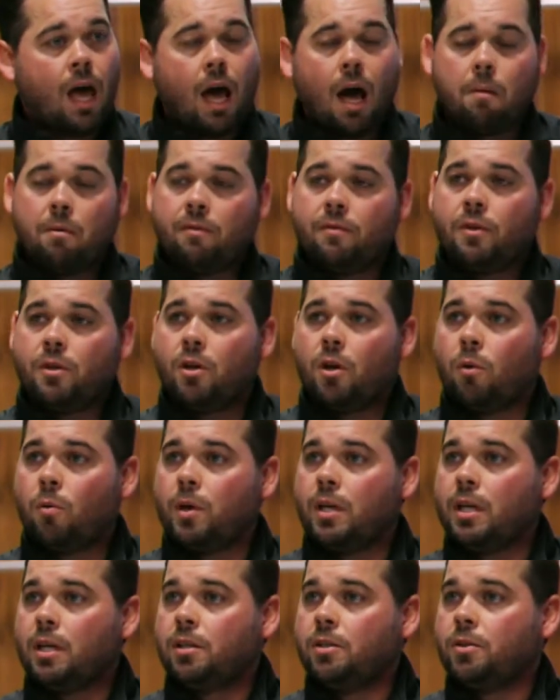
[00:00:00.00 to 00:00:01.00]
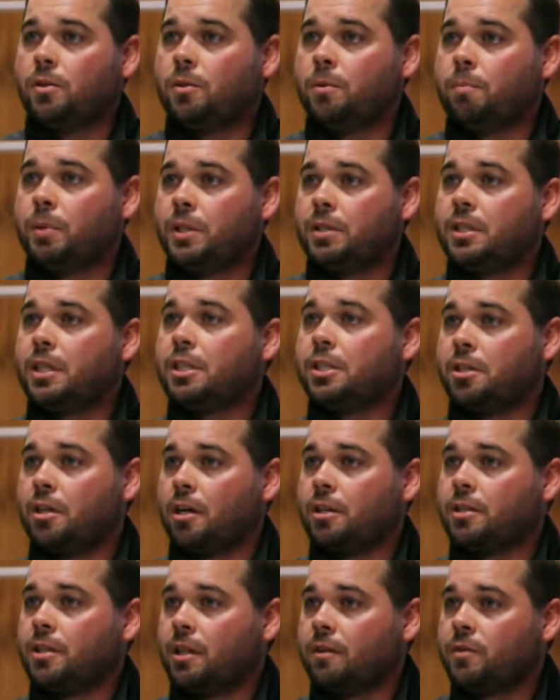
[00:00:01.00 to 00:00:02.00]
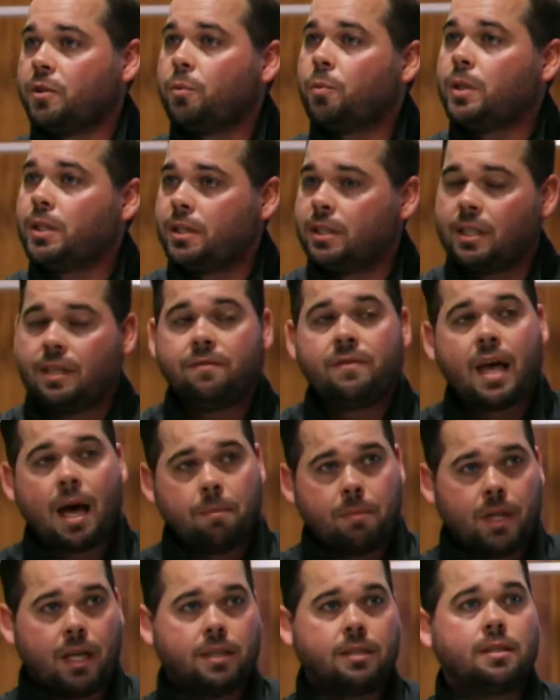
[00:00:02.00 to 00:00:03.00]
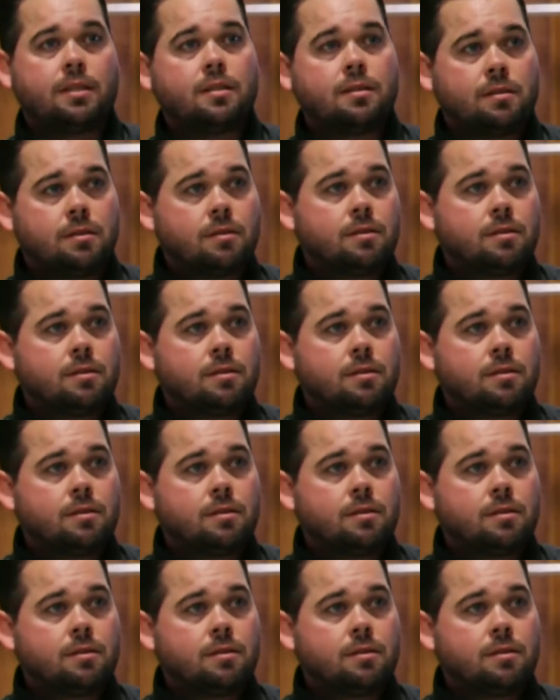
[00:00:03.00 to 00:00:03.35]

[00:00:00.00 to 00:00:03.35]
How many of you know we need to position ourselves to receive that blessing?